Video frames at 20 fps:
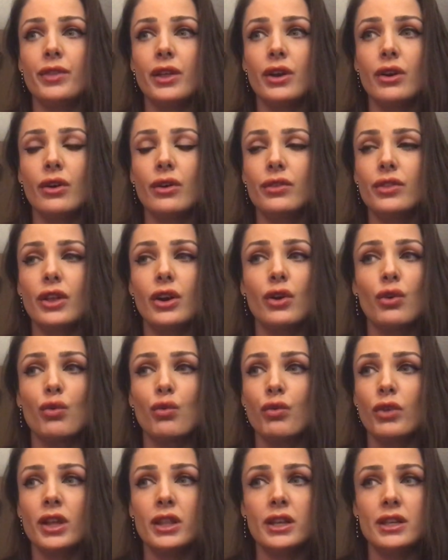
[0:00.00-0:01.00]
that are that are
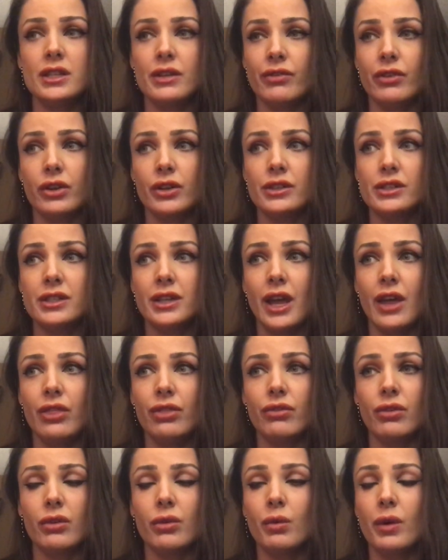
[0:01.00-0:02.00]
really difficult to
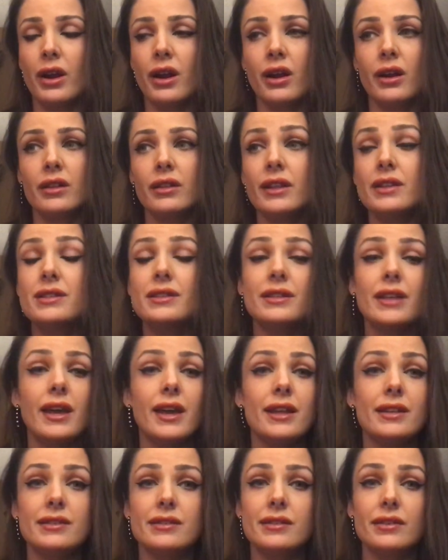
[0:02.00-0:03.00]
get through, where let's
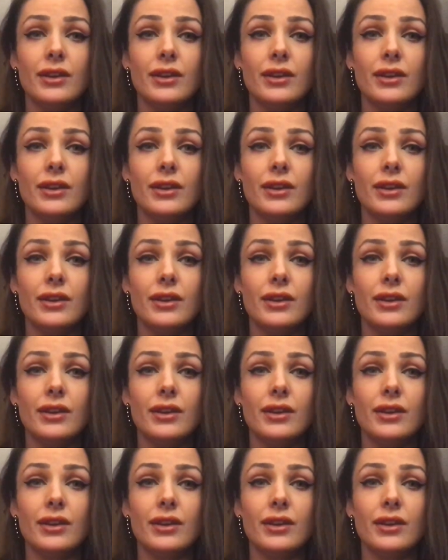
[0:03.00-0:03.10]
say it's